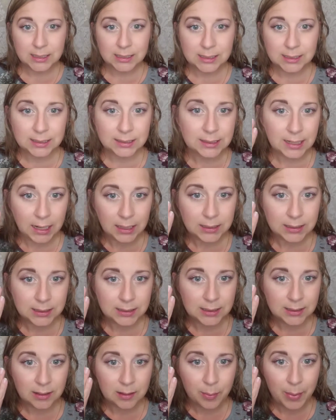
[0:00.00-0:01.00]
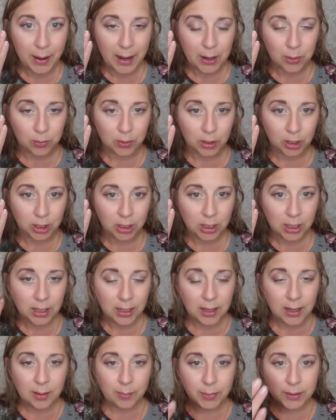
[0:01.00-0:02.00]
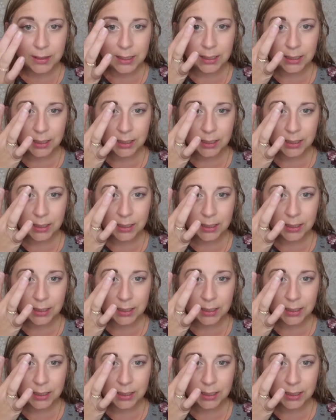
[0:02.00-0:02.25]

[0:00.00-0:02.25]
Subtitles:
sets the powder, but then